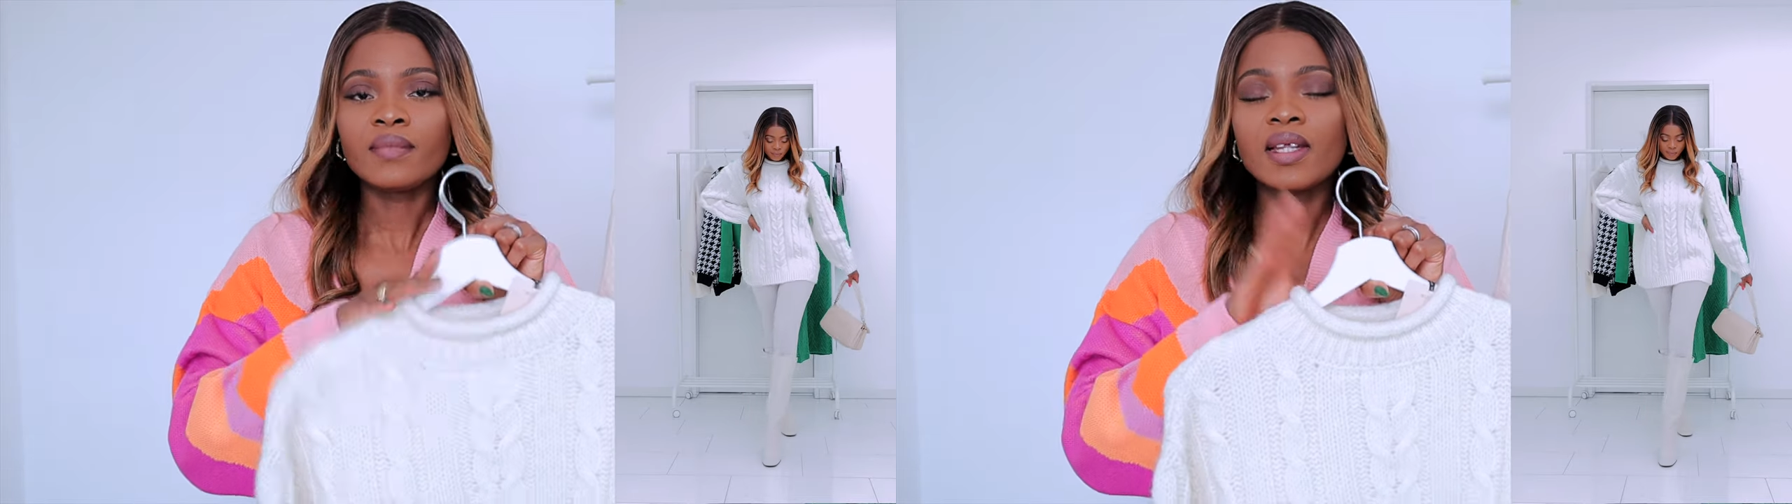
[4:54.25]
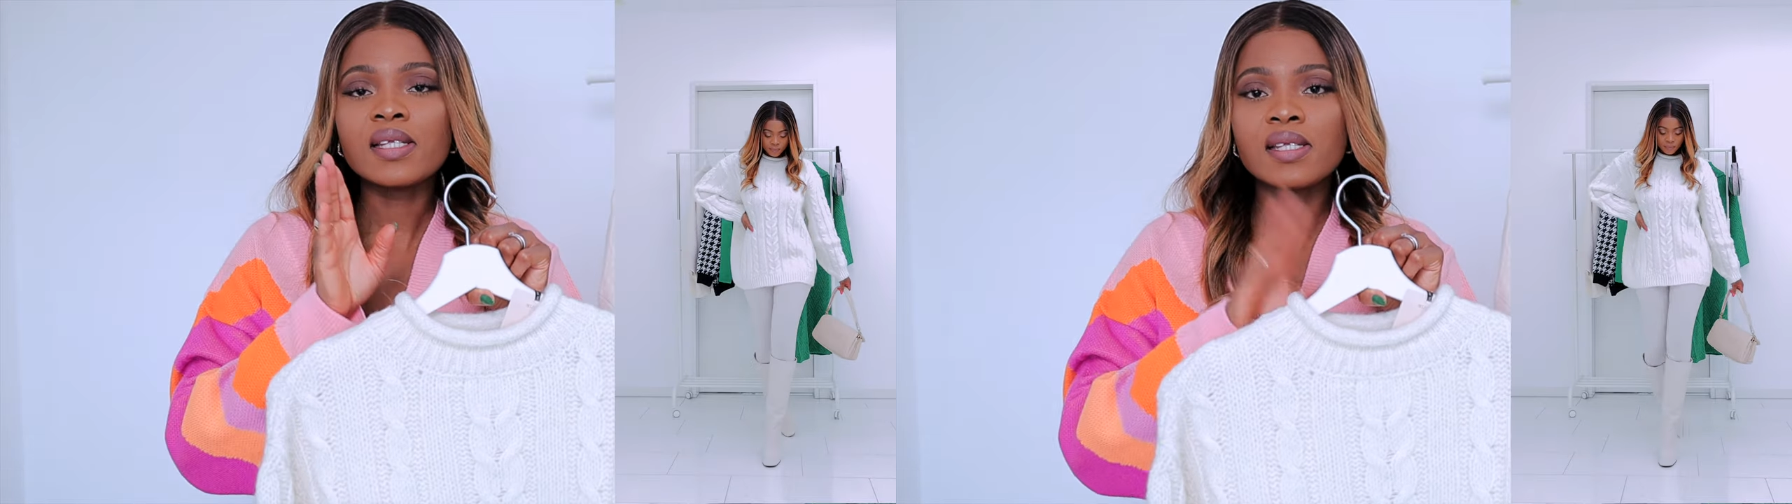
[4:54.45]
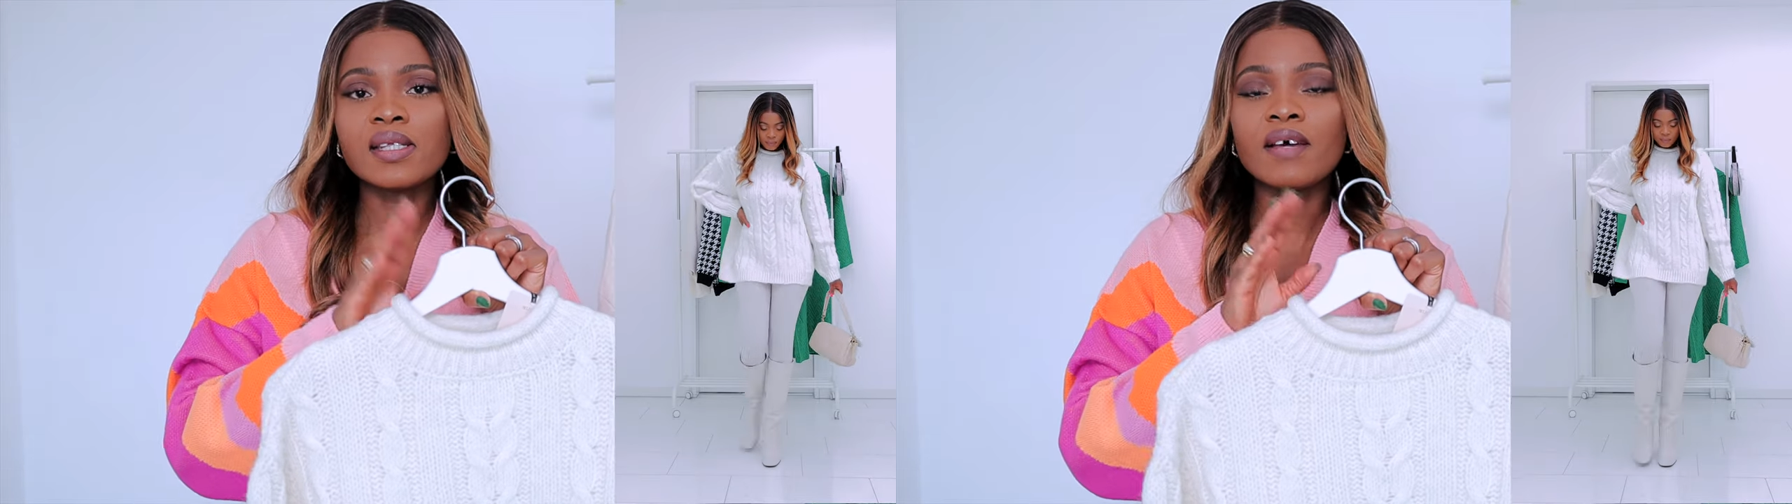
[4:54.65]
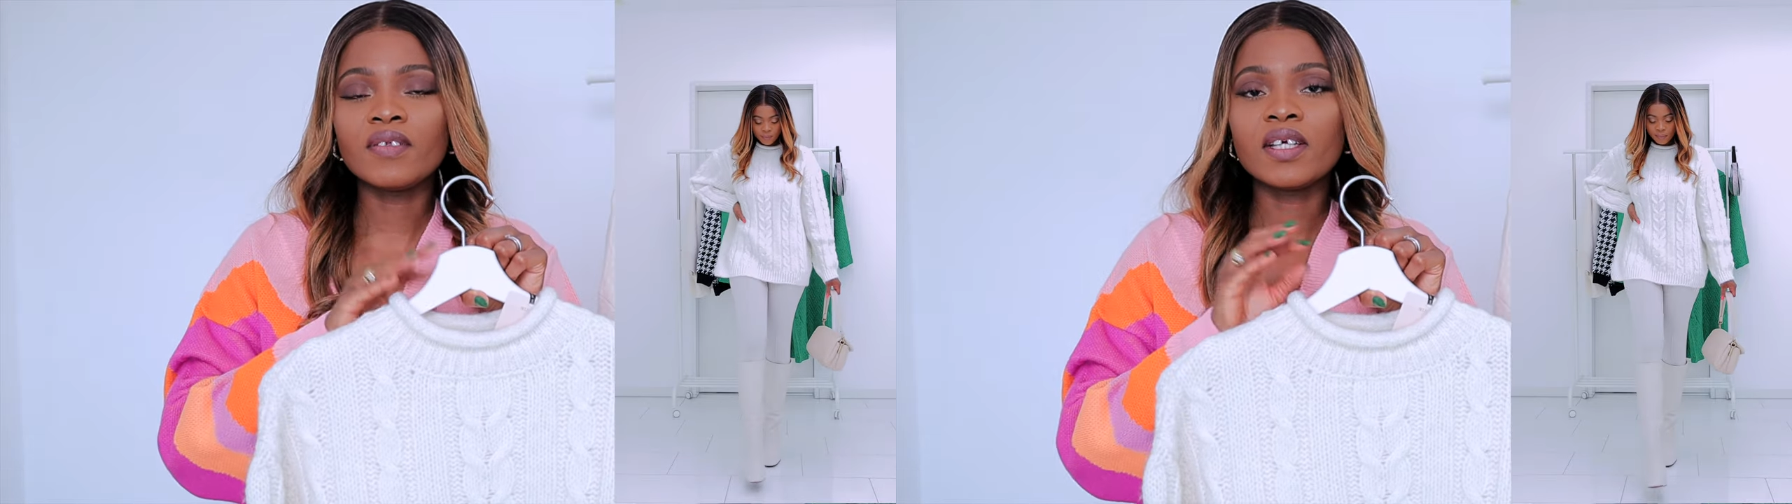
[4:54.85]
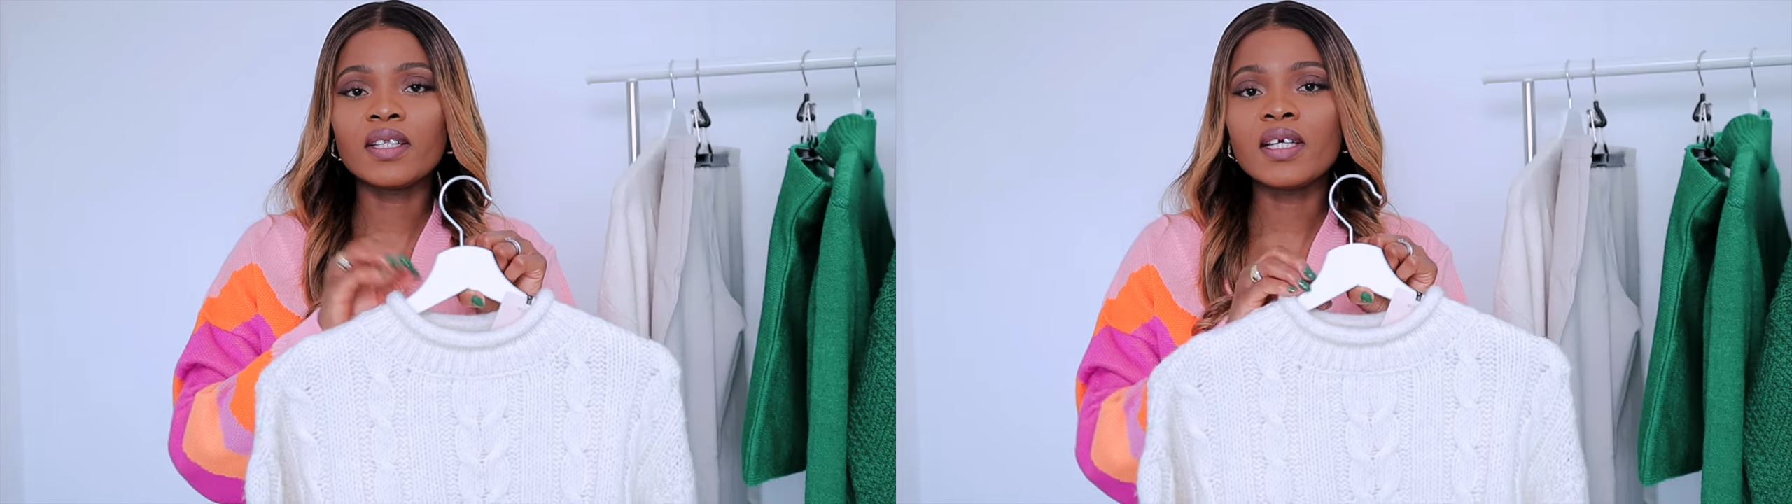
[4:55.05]
This is
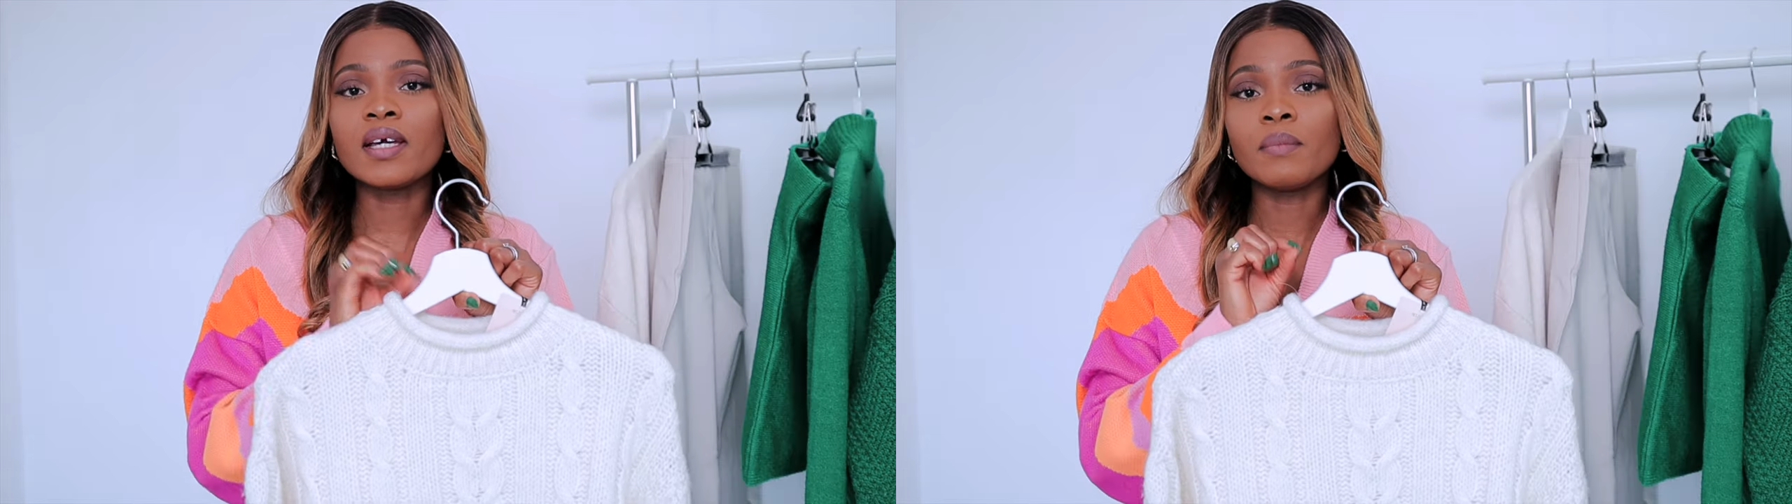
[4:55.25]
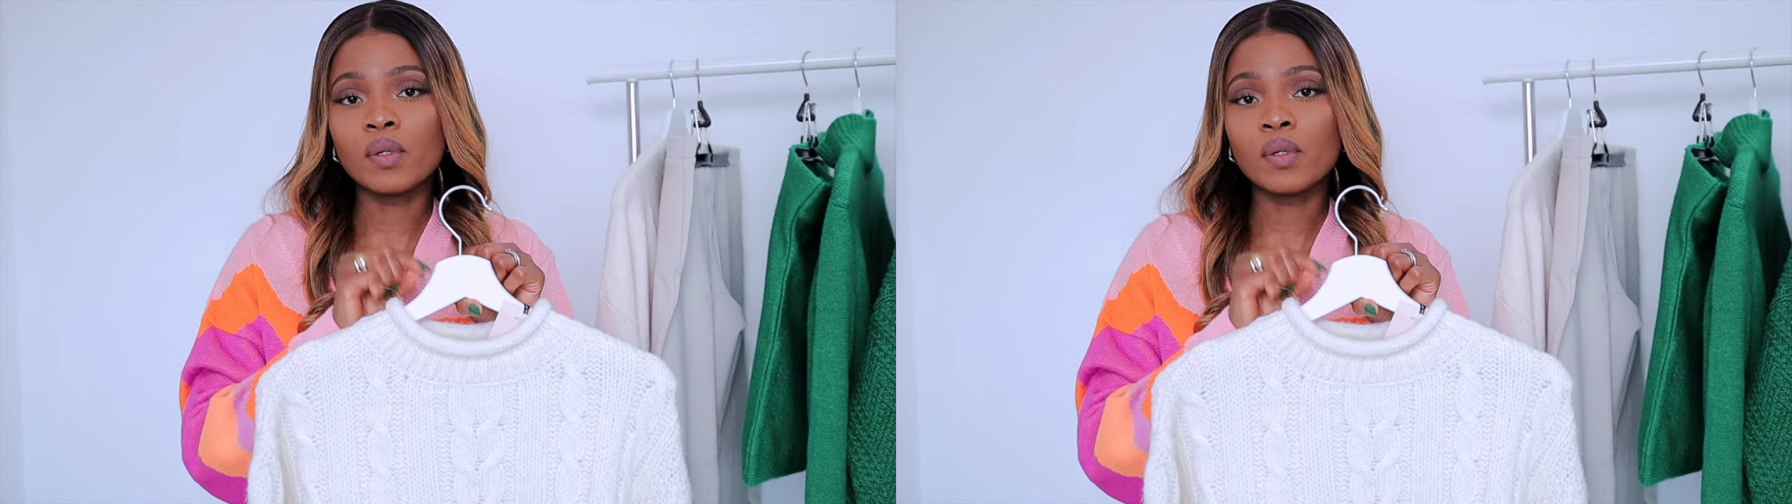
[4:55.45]
definitely a